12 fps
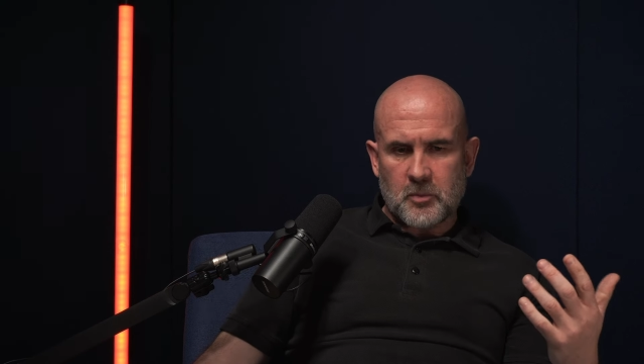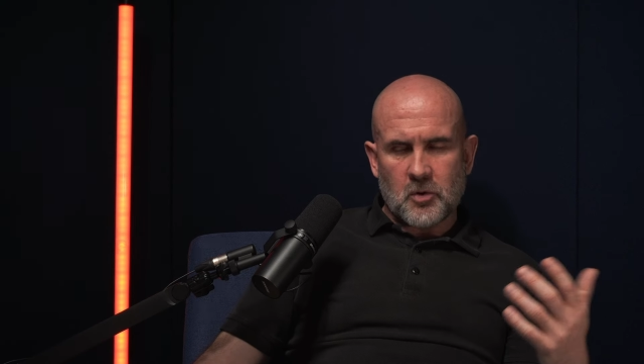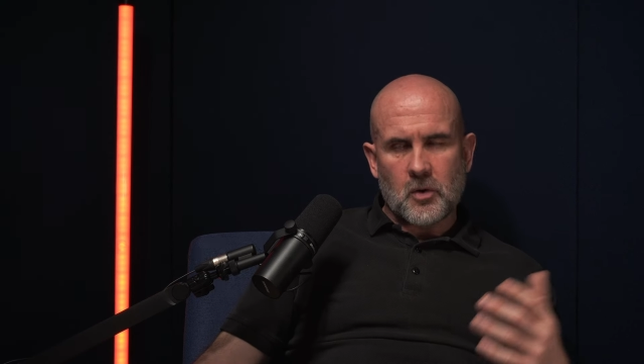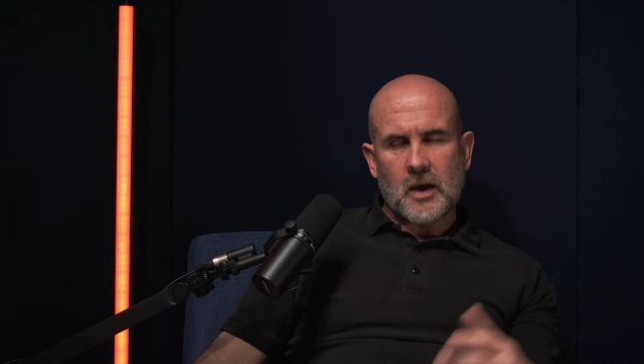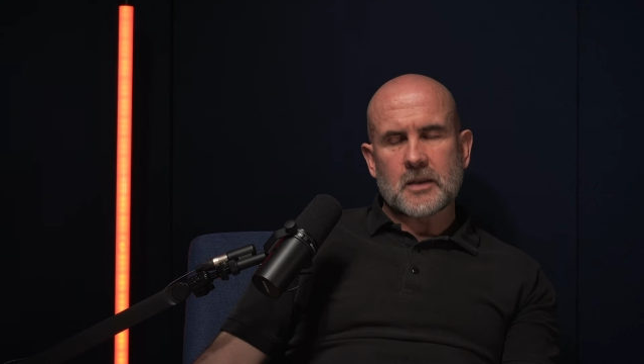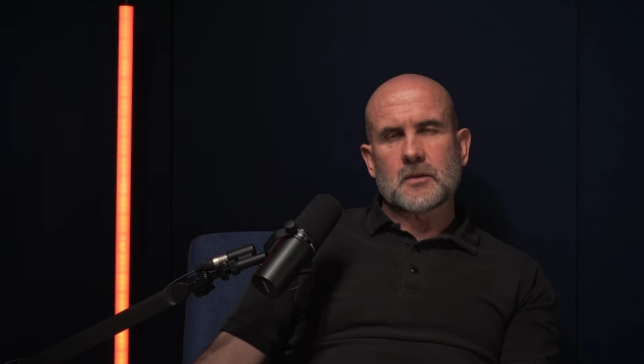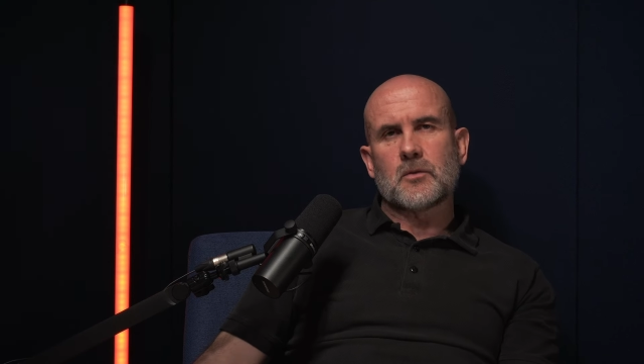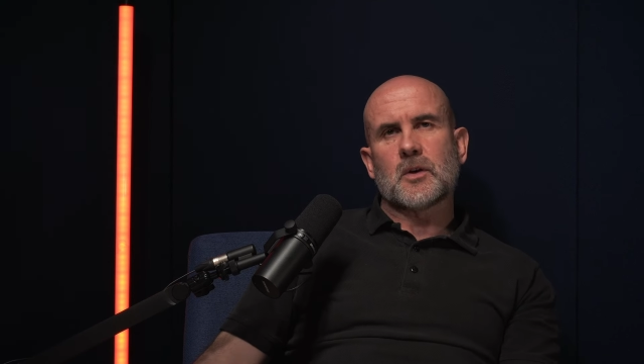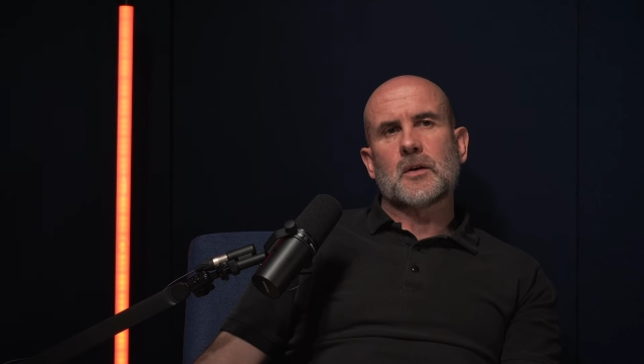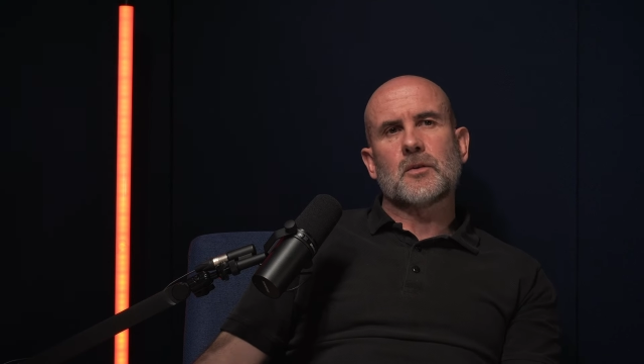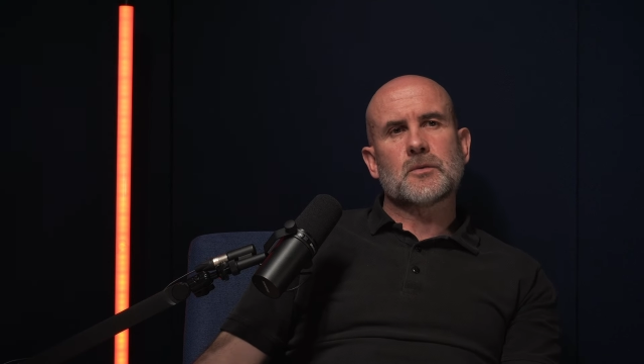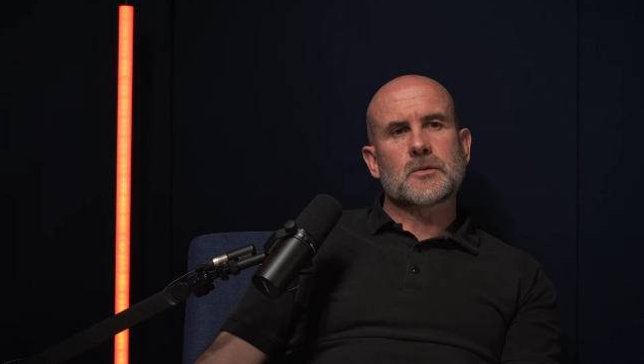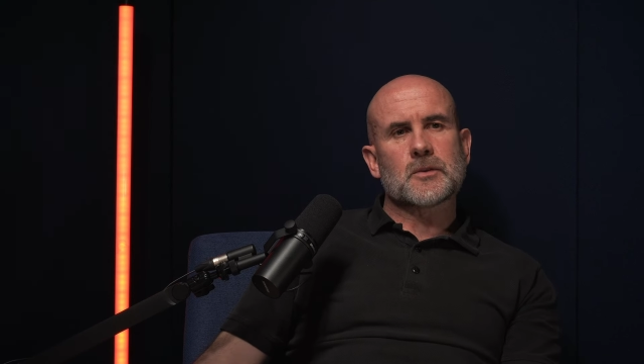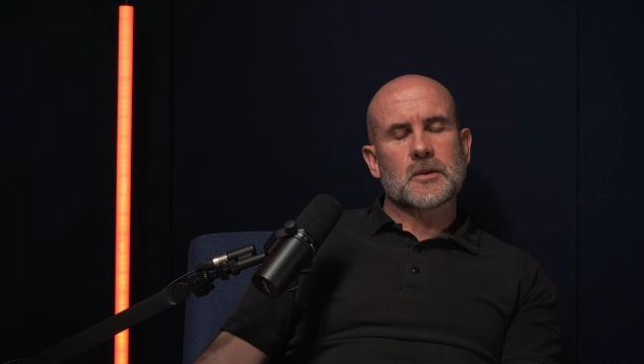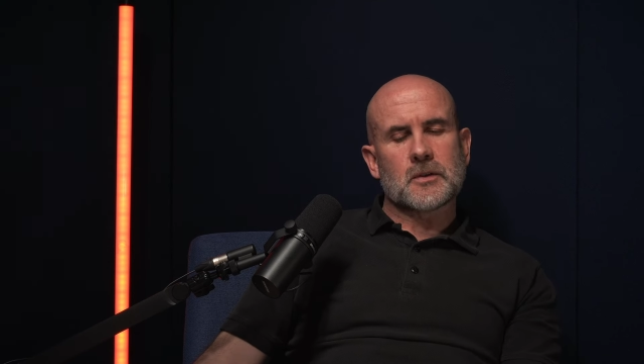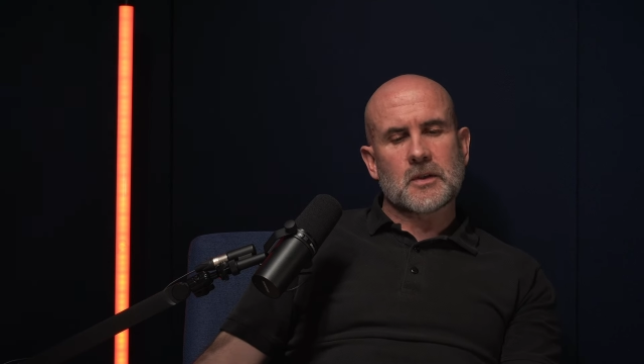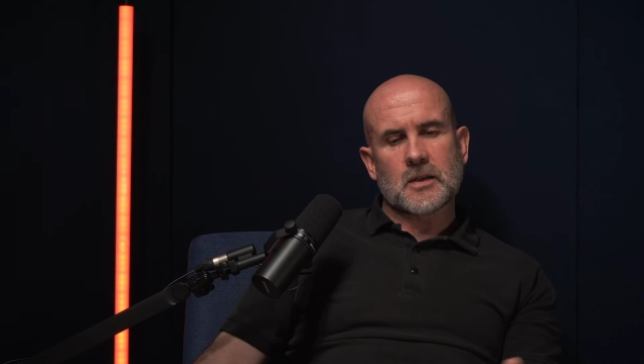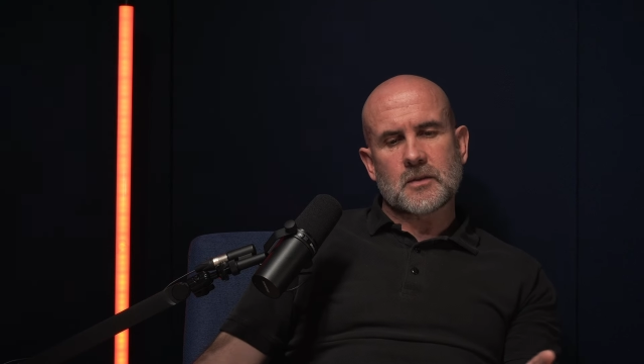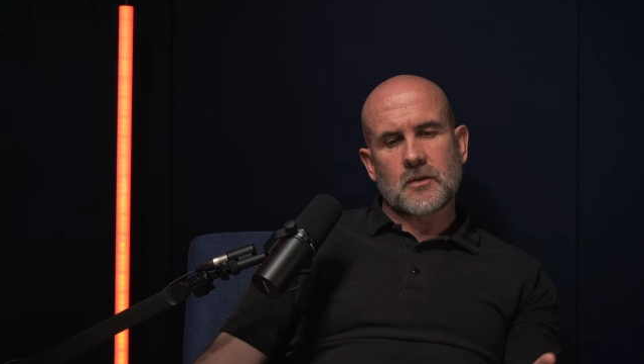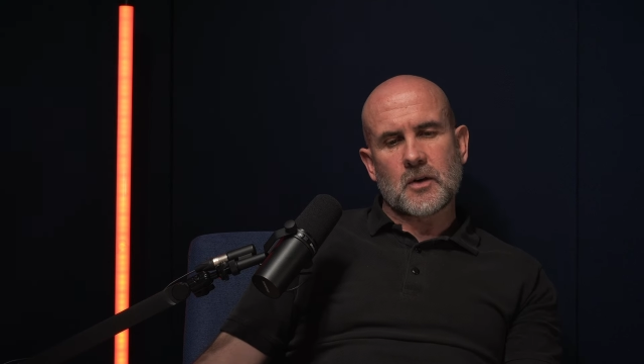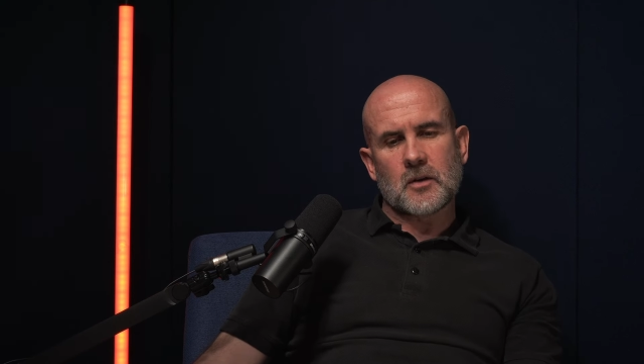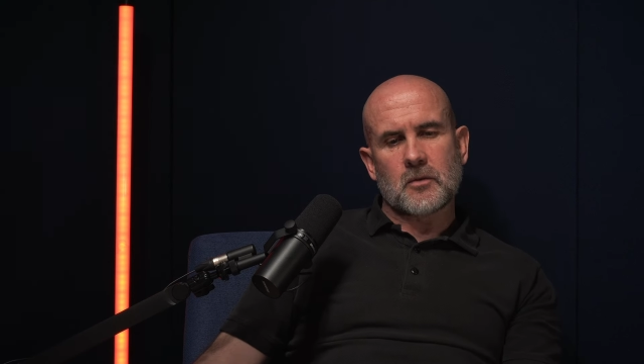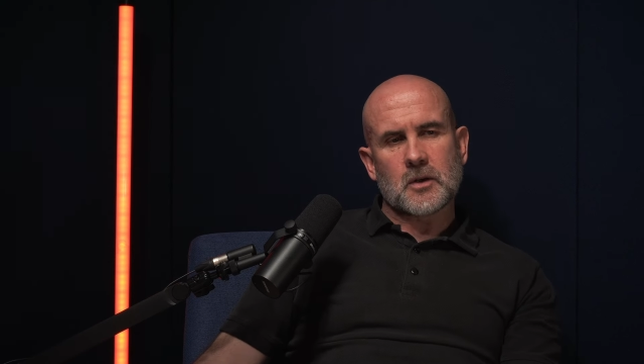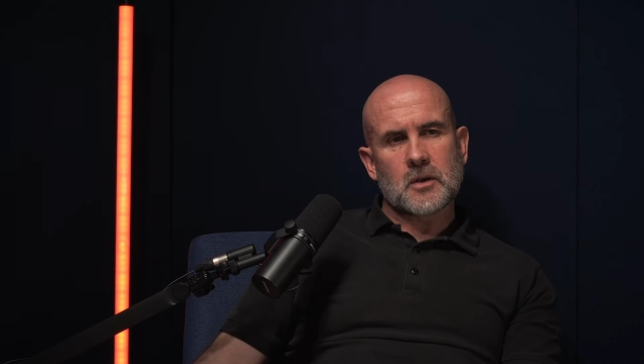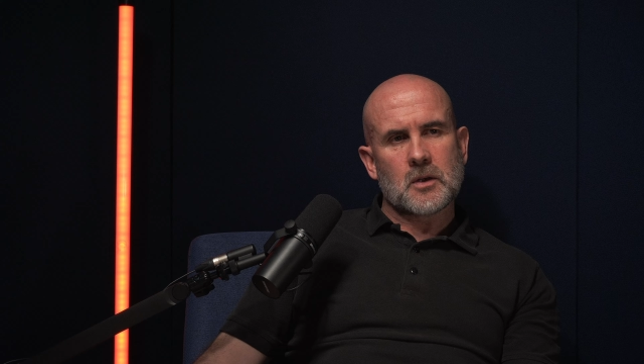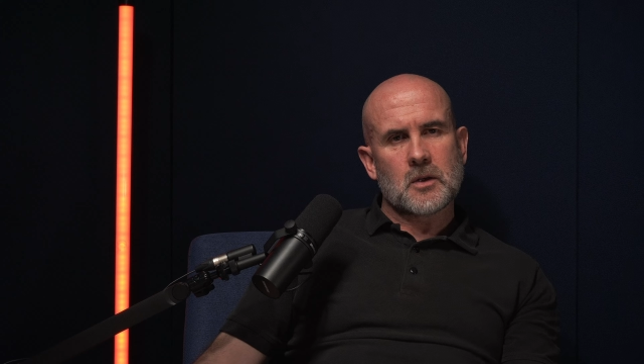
proactive, whatever. So that's fine, right?